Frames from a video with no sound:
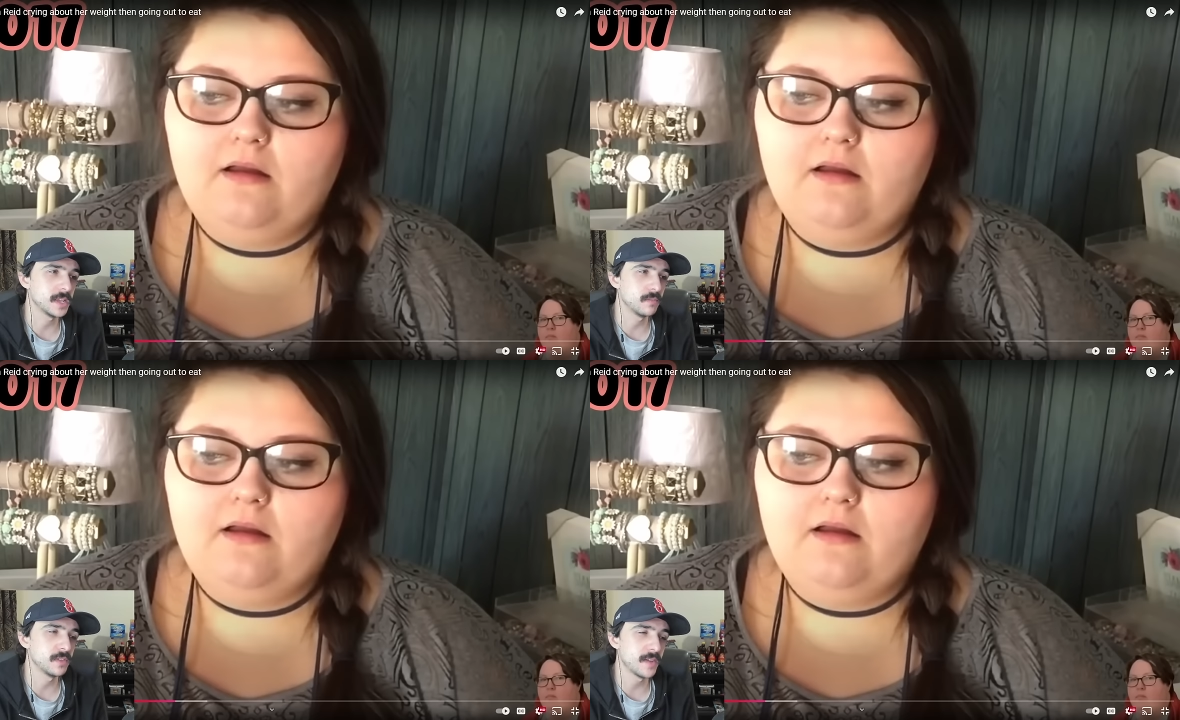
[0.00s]

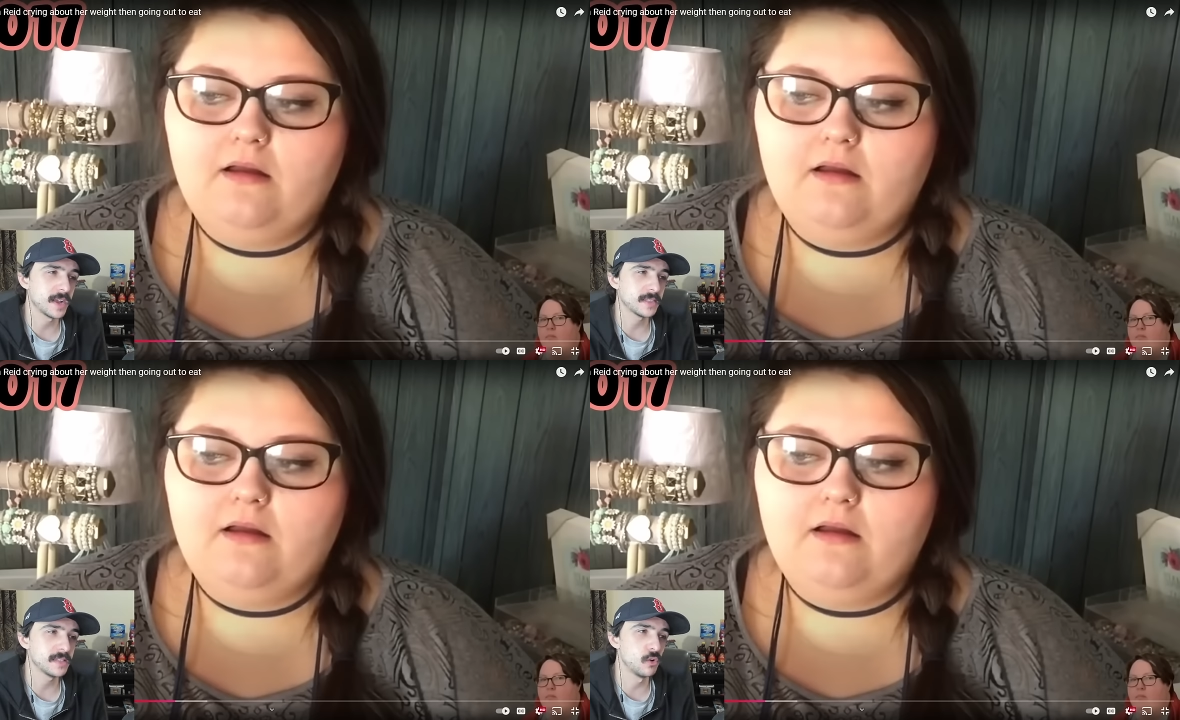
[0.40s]
Speaker 1: given the
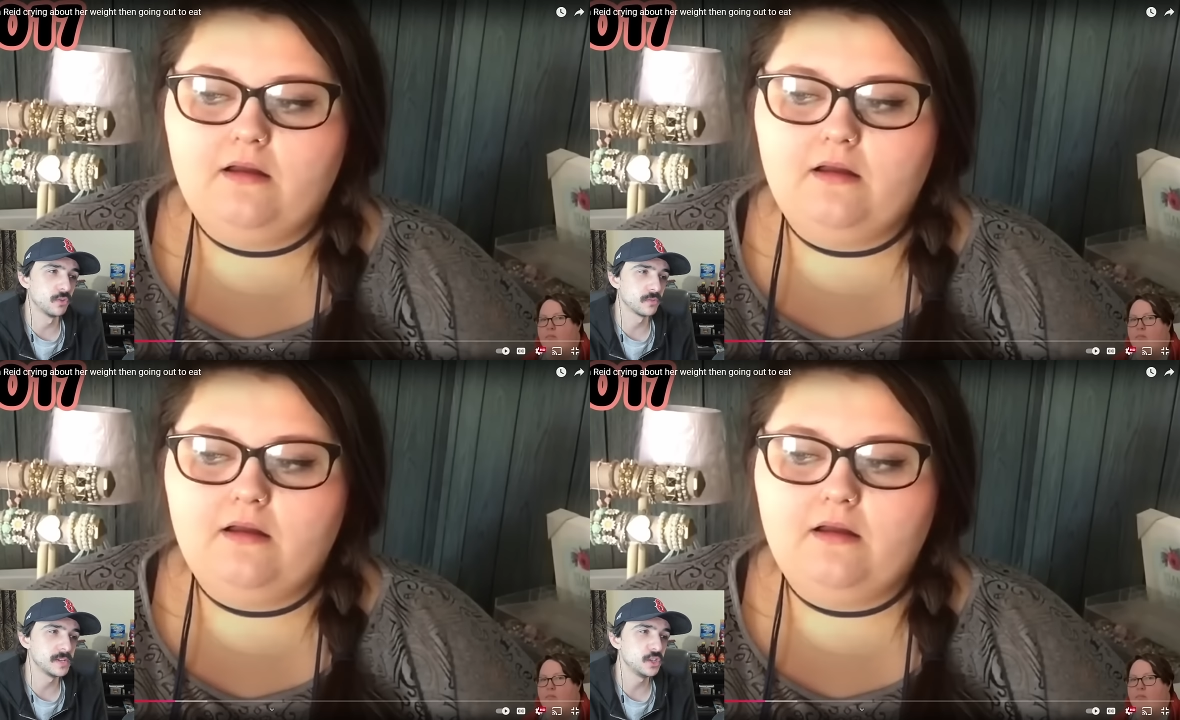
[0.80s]
fact that the
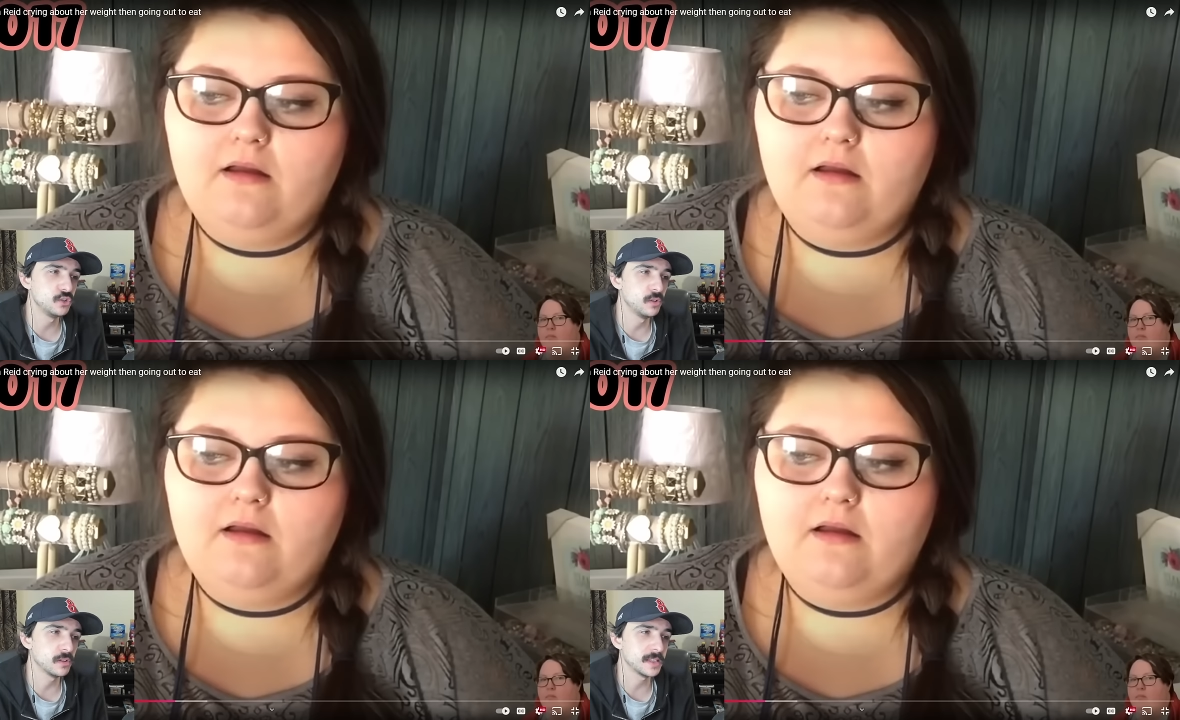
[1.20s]
only reason you
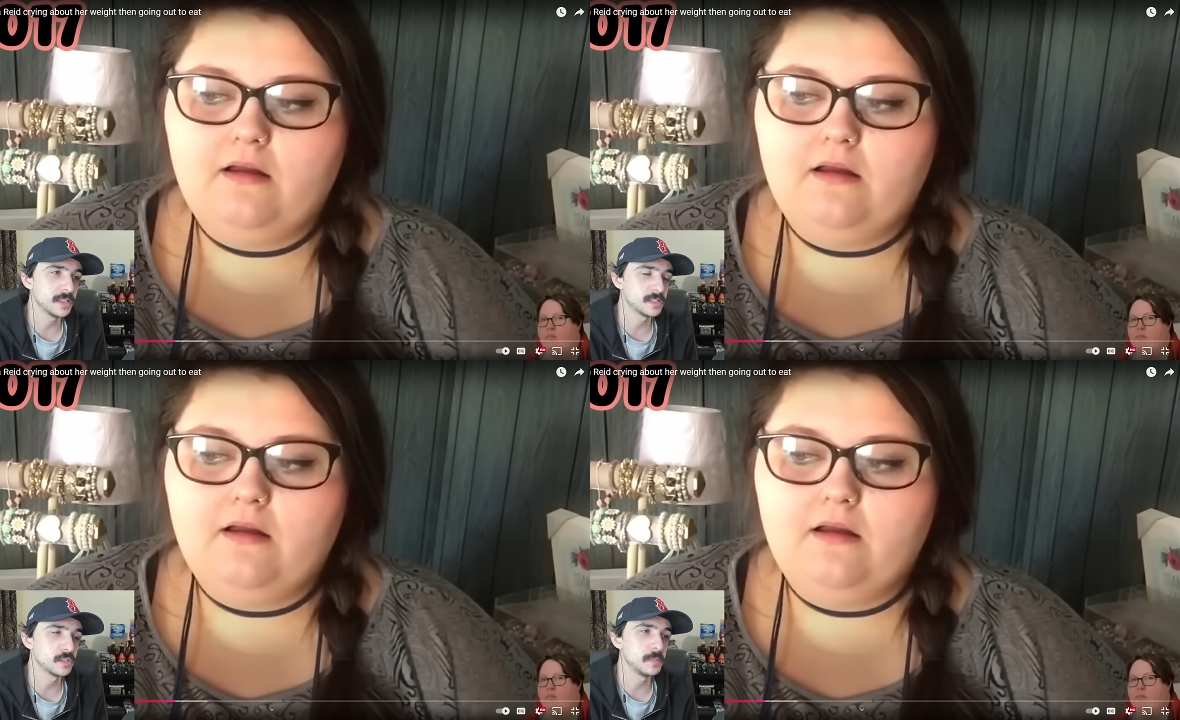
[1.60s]
look like
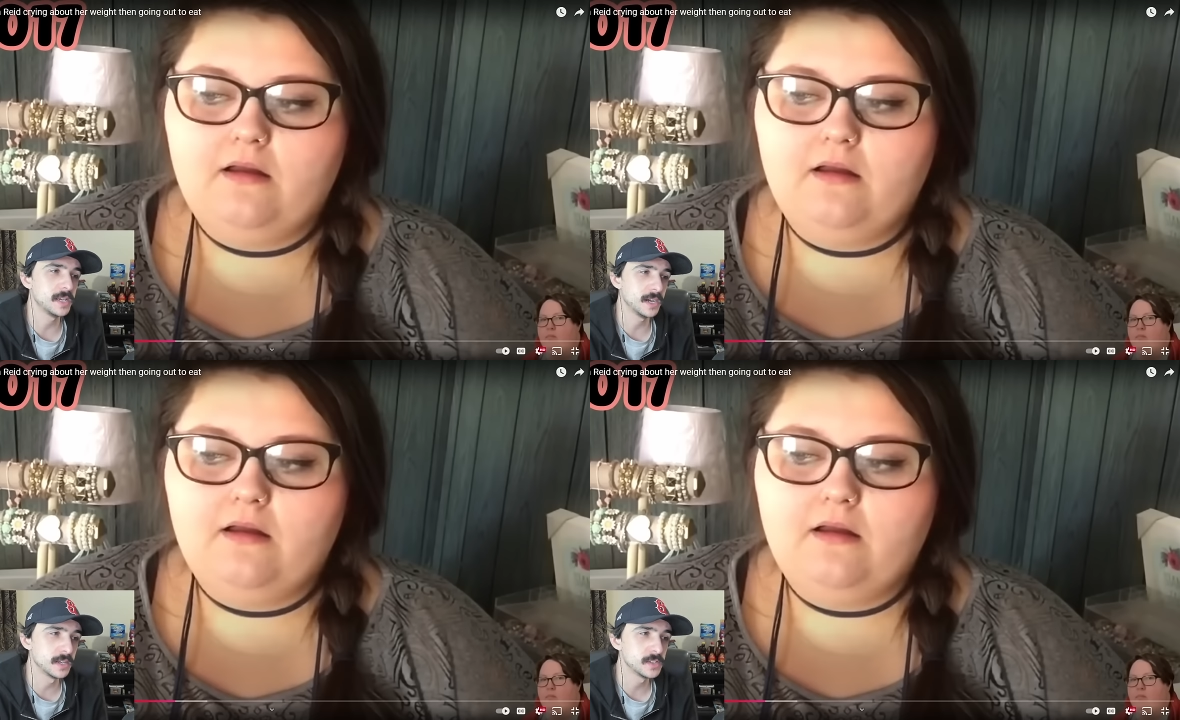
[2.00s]
this is
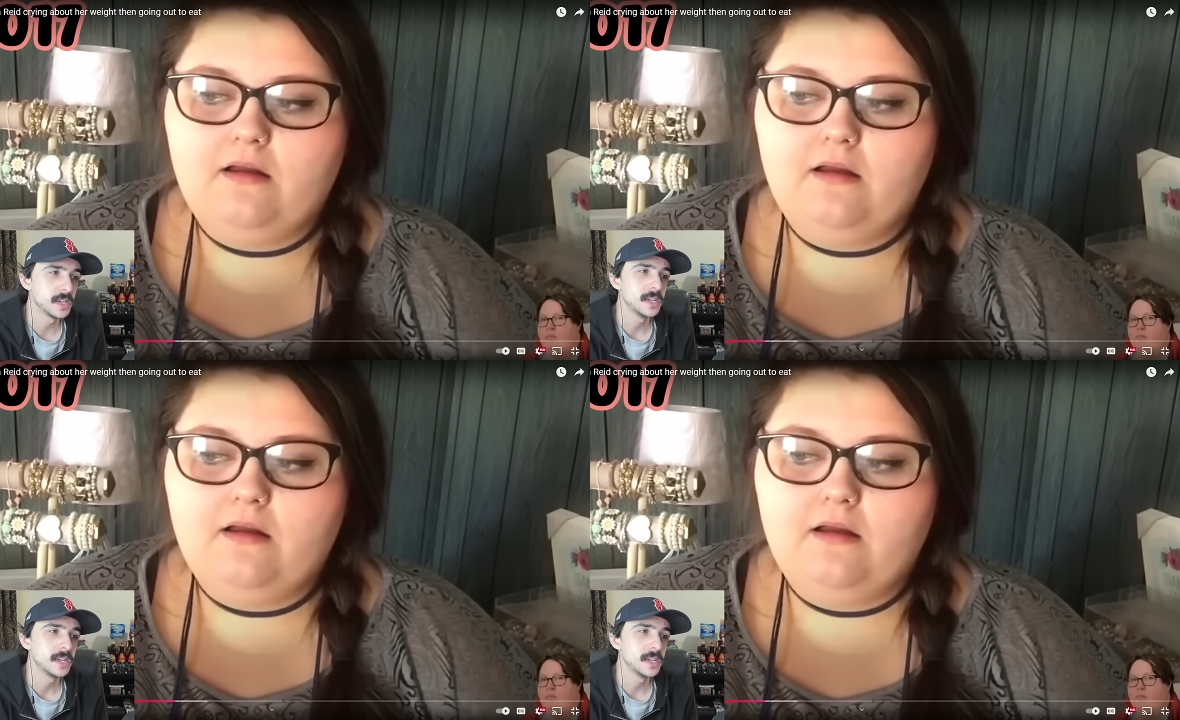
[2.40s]
because